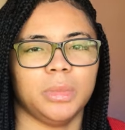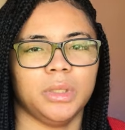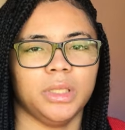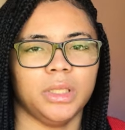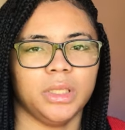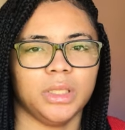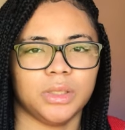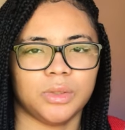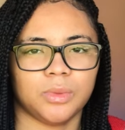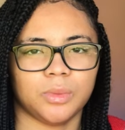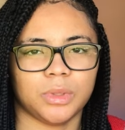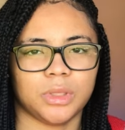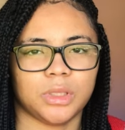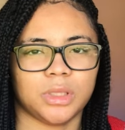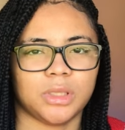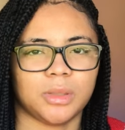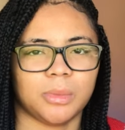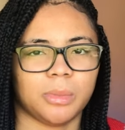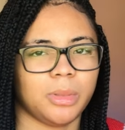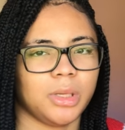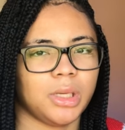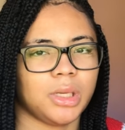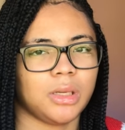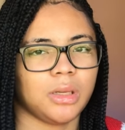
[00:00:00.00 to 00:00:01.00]
Plus, which is
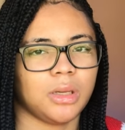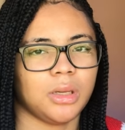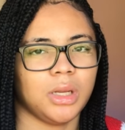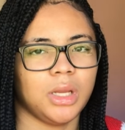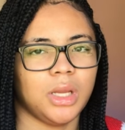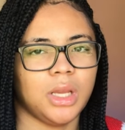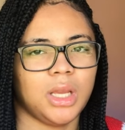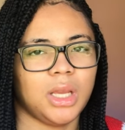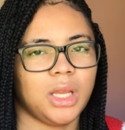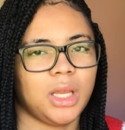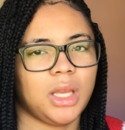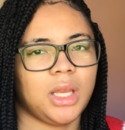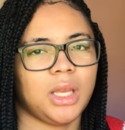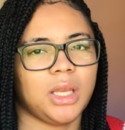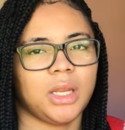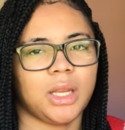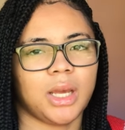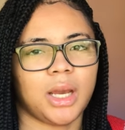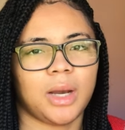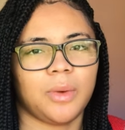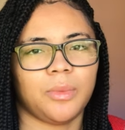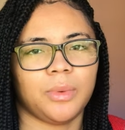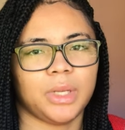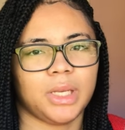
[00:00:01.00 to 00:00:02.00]
bigger, and
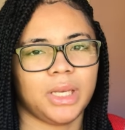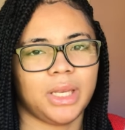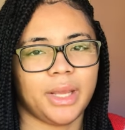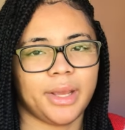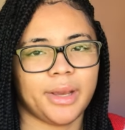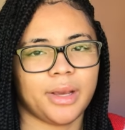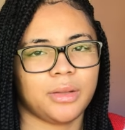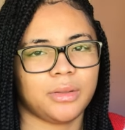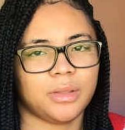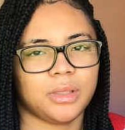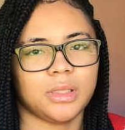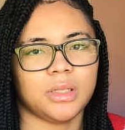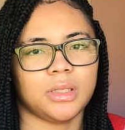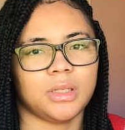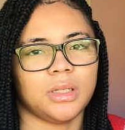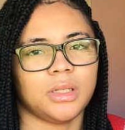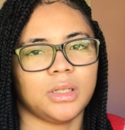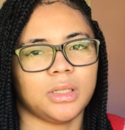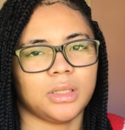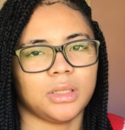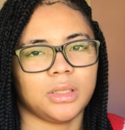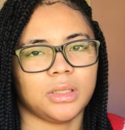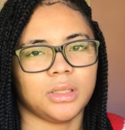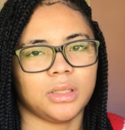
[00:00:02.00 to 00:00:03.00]
I went down to the
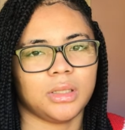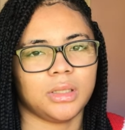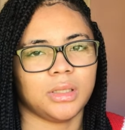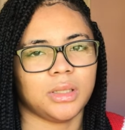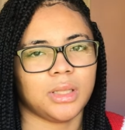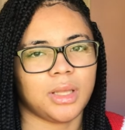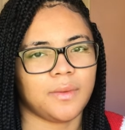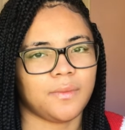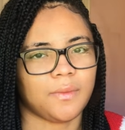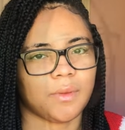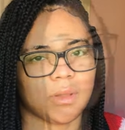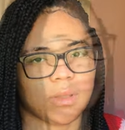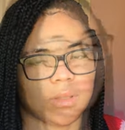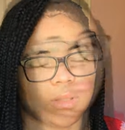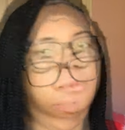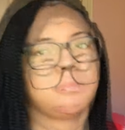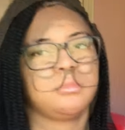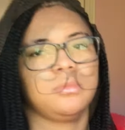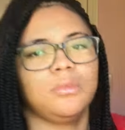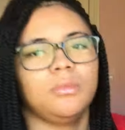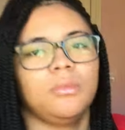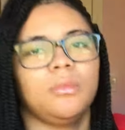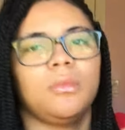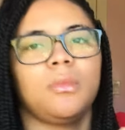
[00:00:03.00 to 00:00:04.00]

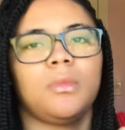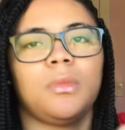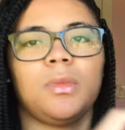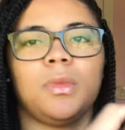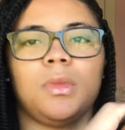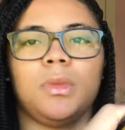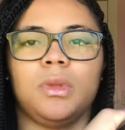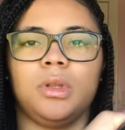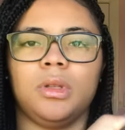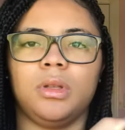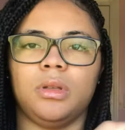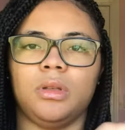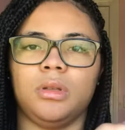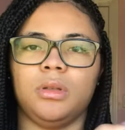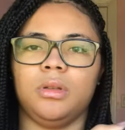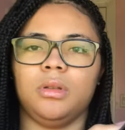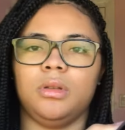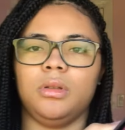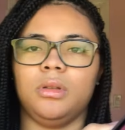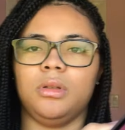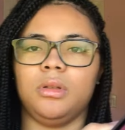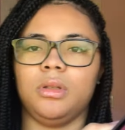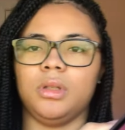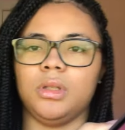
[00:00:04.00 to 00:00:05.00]
11.
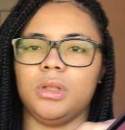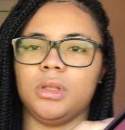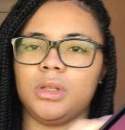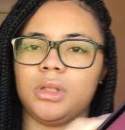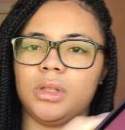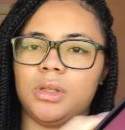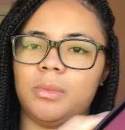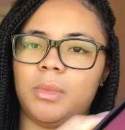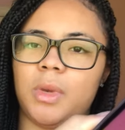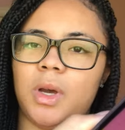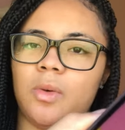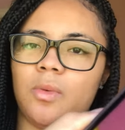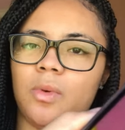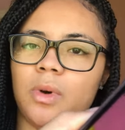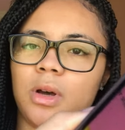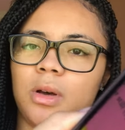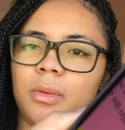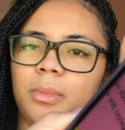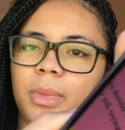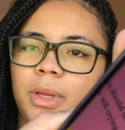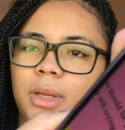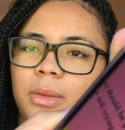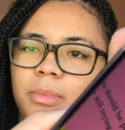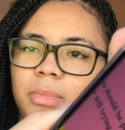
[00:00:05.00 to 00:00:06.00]
This is my
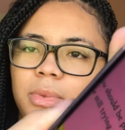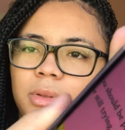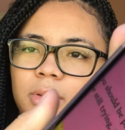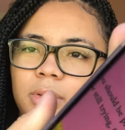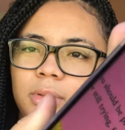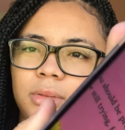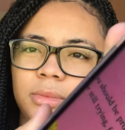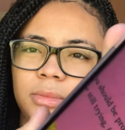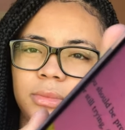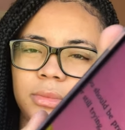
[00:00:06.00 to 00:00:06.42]
wallpaper.